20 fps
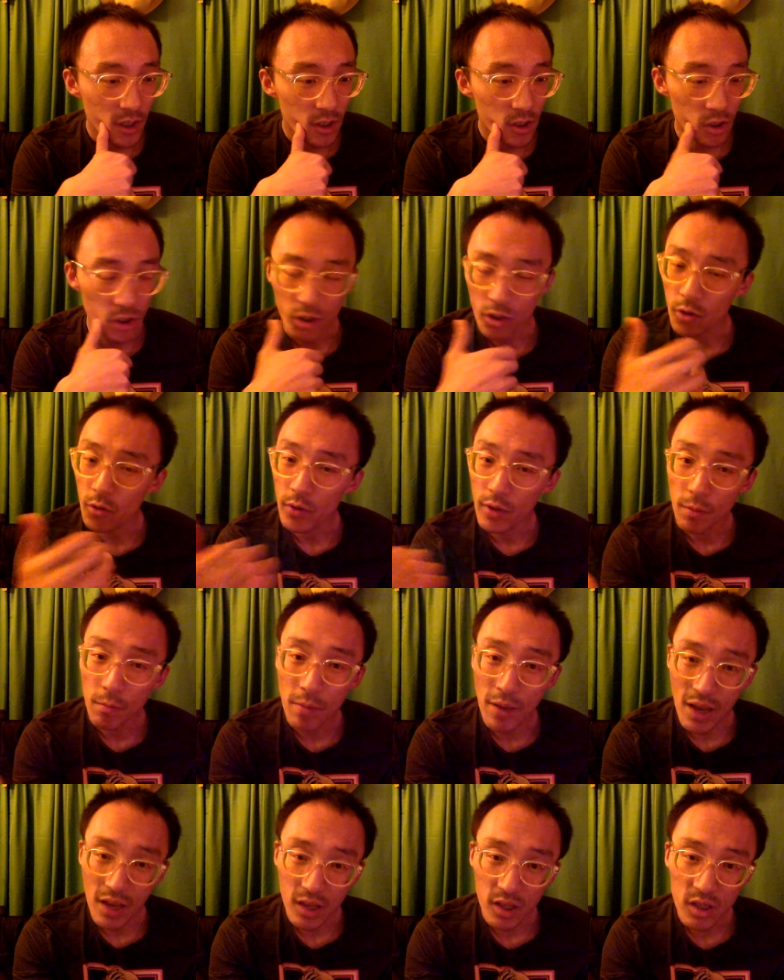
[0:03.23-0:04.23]
So, in
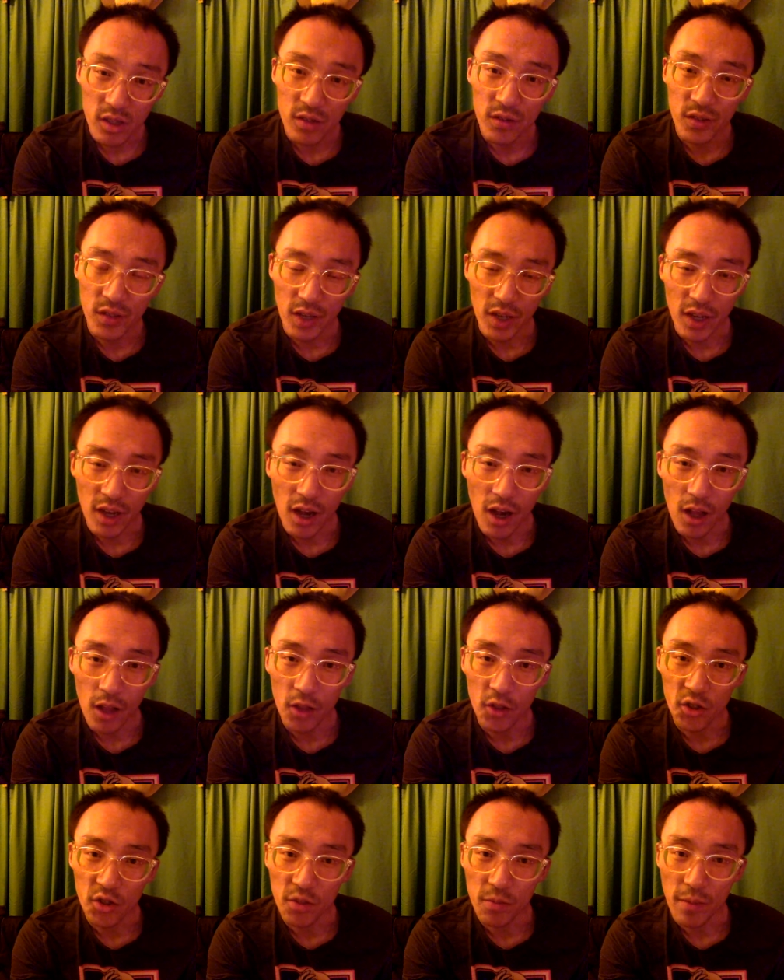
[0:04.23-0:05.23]
positive
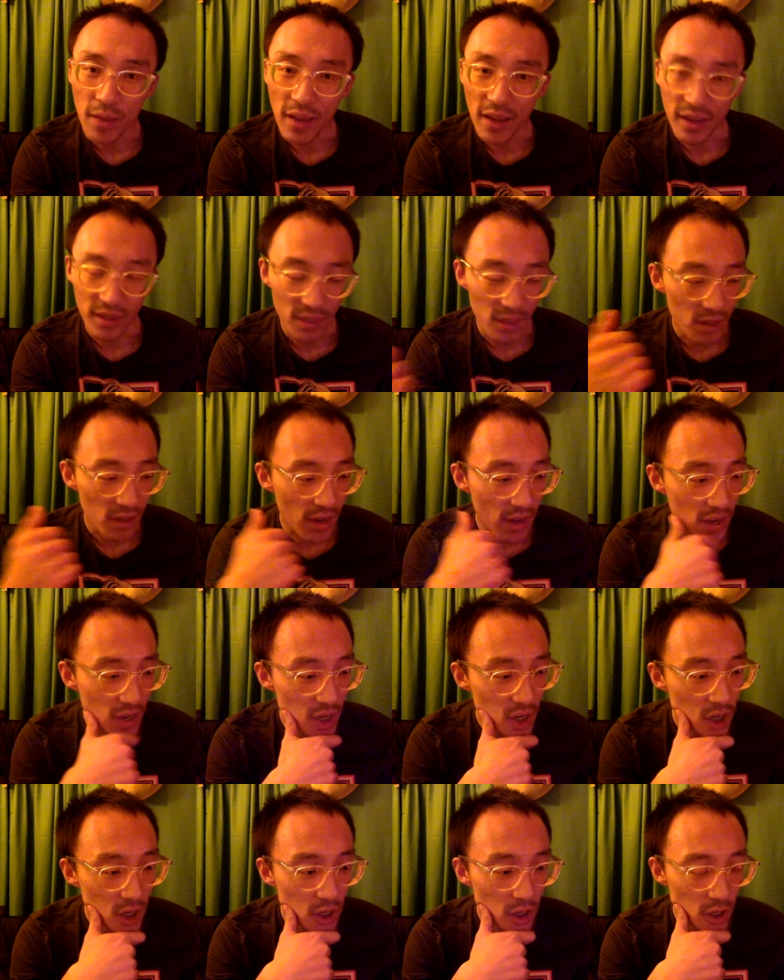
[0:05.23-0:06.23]
psychology back in the
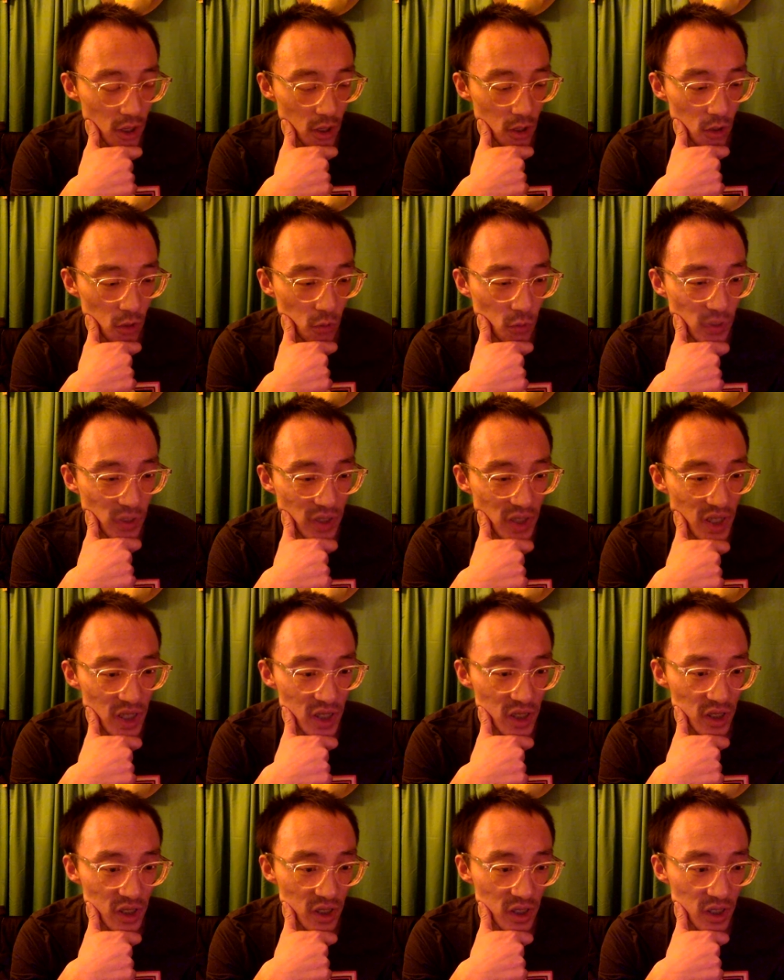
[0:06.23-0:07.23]
day, we
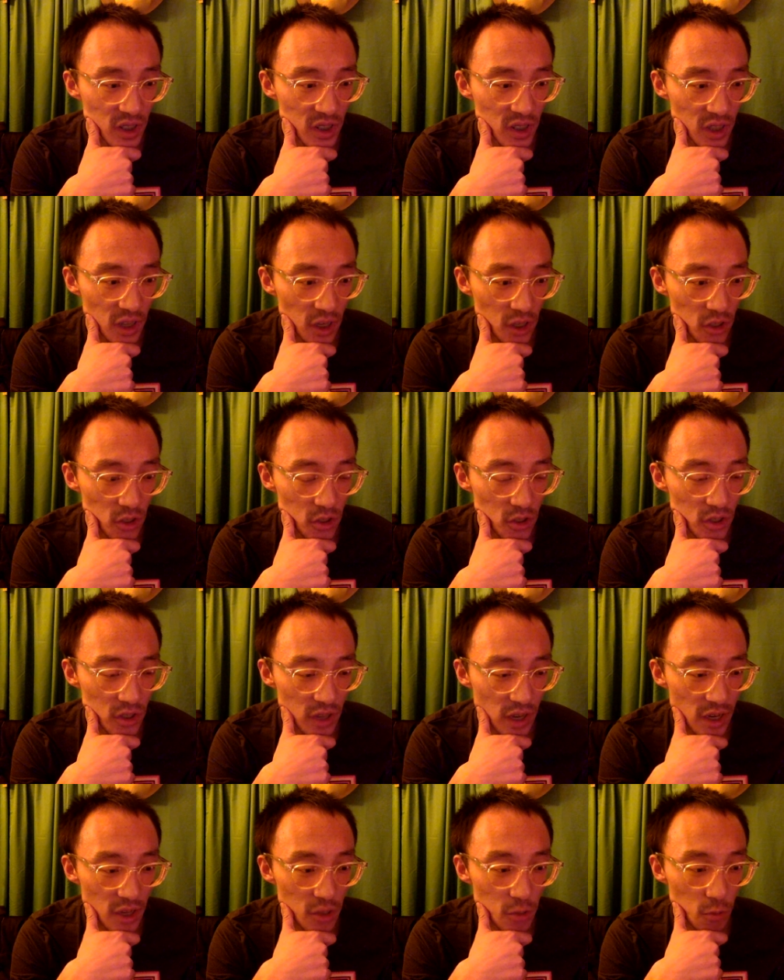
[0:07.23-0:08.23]
did this
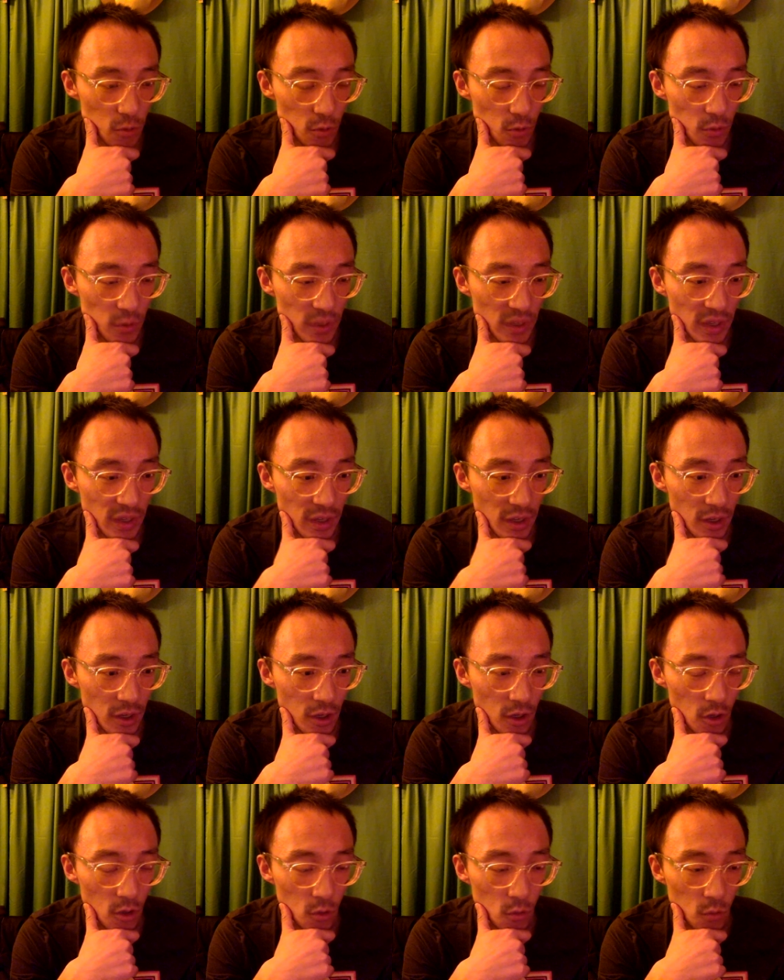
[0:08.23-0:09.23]
exercise where we
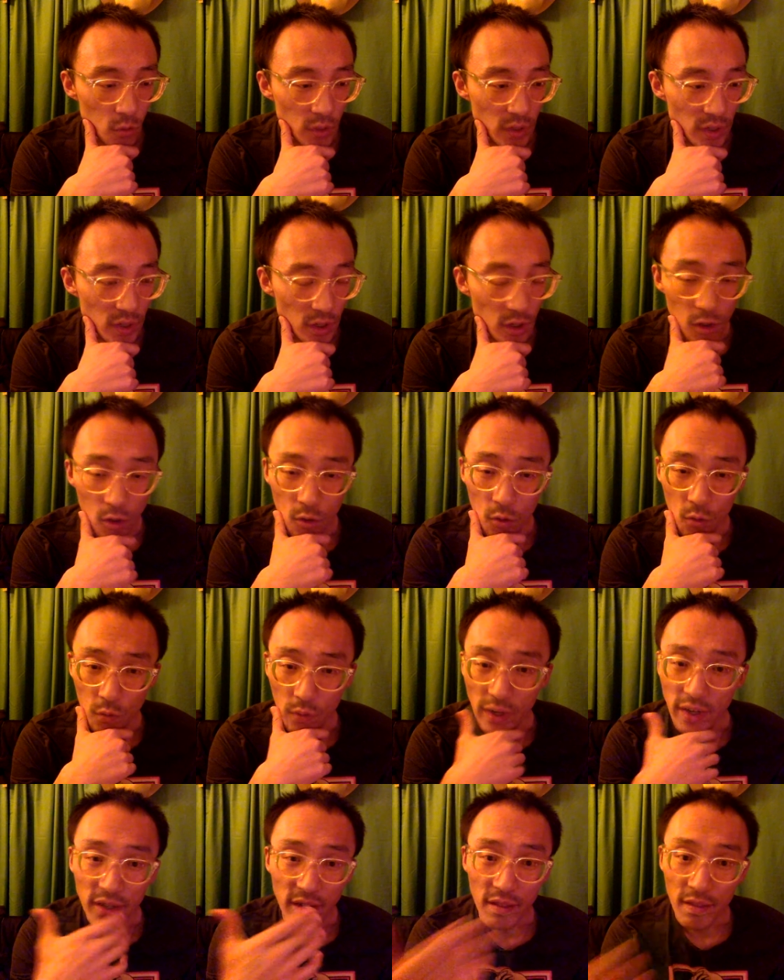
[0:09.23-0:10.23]
would
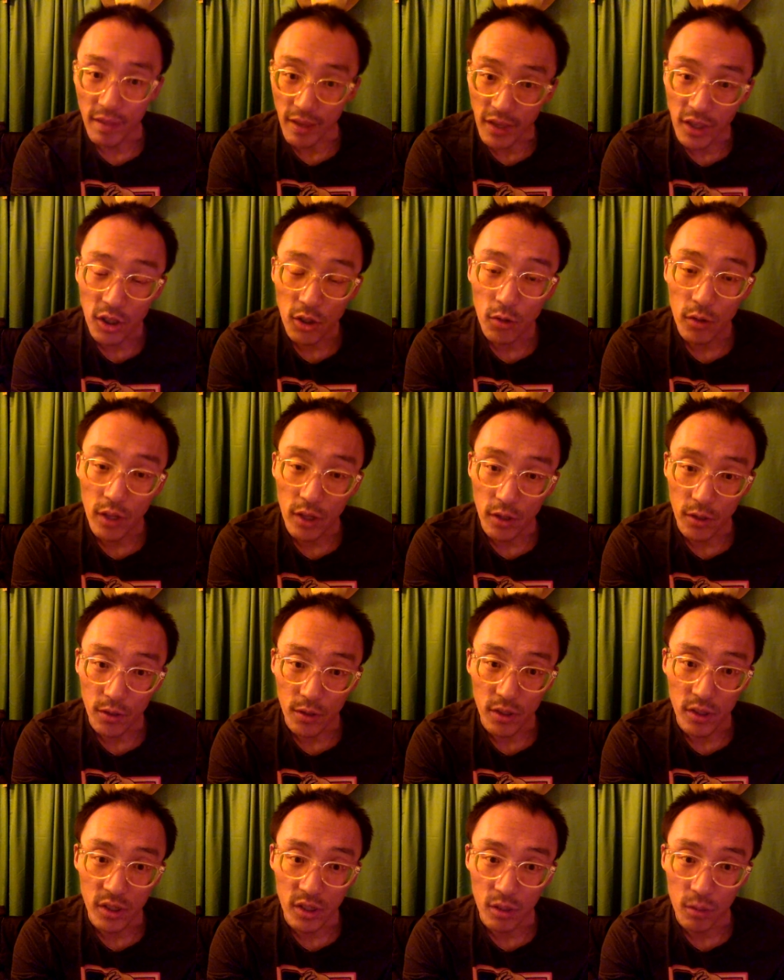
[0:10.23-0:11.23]
write a thank you letter
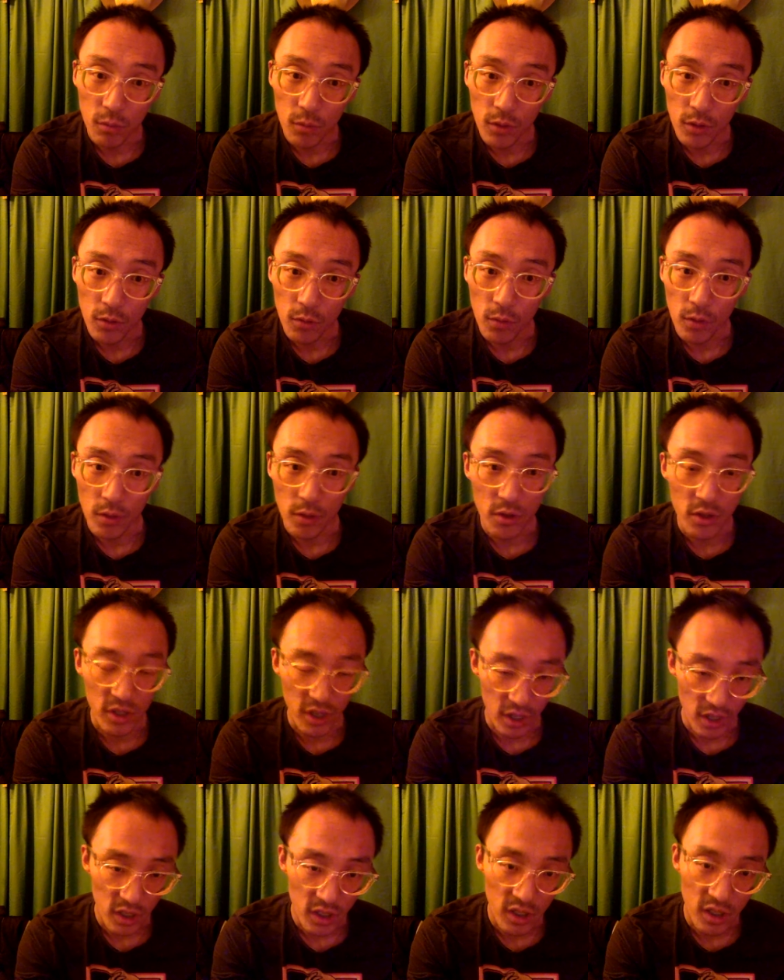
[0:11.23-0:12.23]
to someone, whether
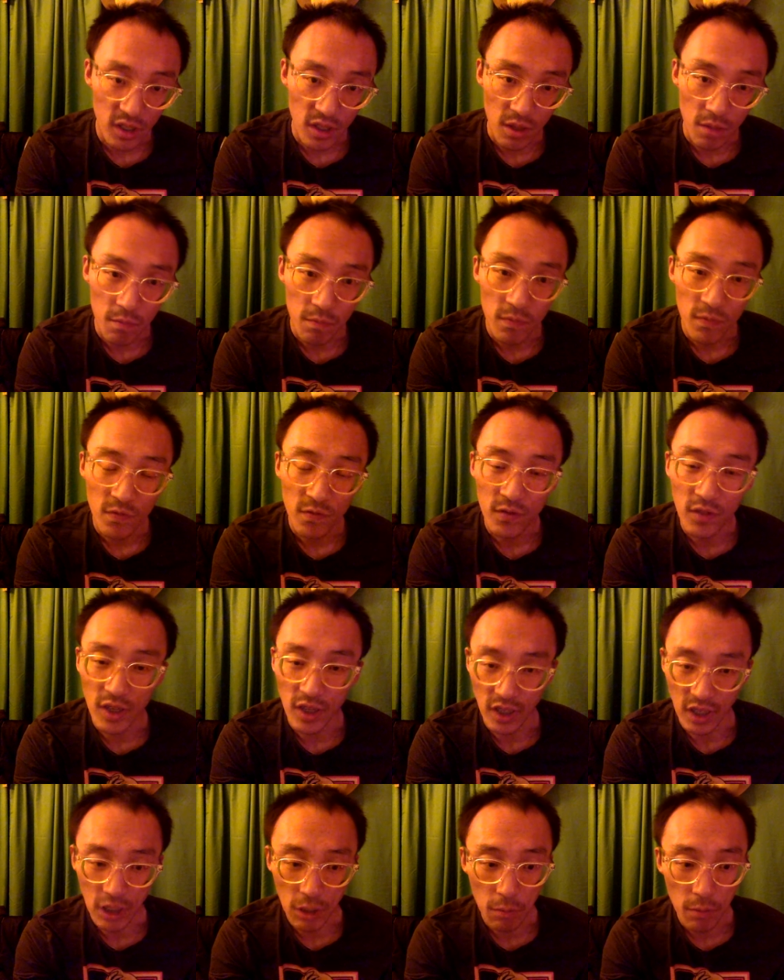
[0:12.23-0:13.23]
send it to them
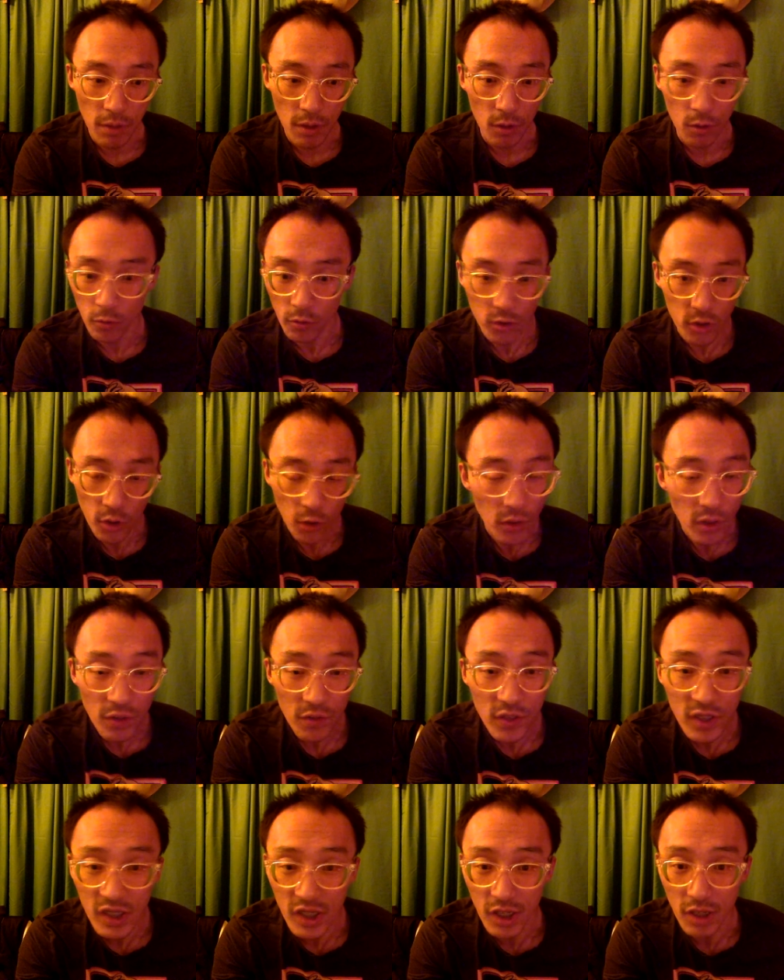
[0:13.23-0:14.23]
via email or don't
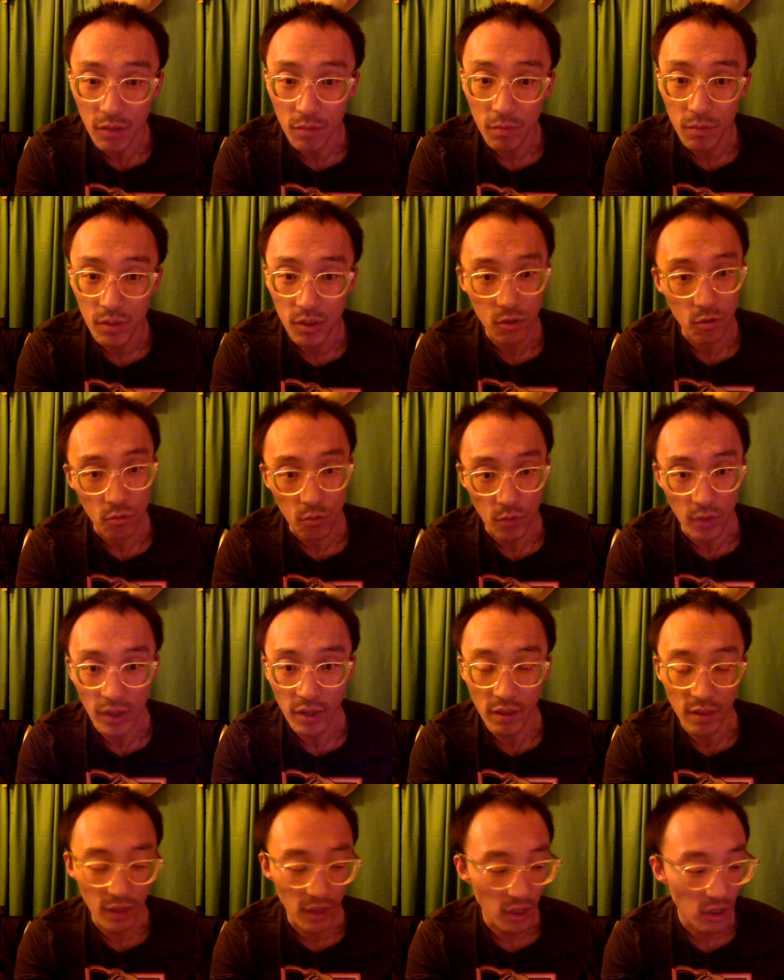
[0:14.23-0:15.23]
even send them, just write
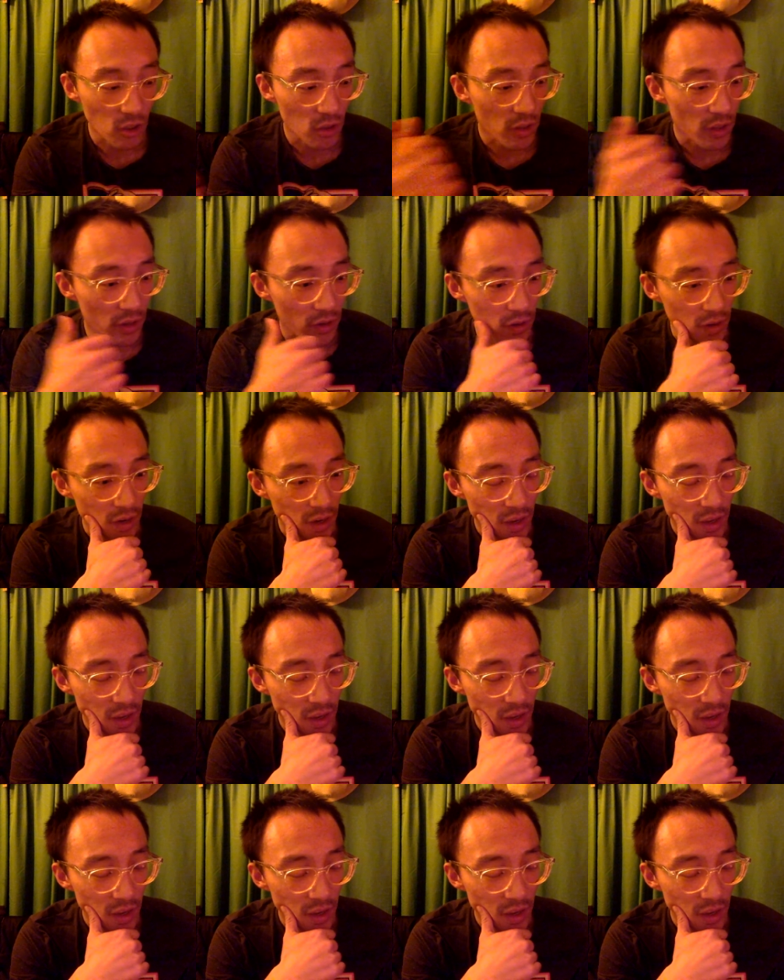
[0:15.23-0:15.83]
a thank you letter.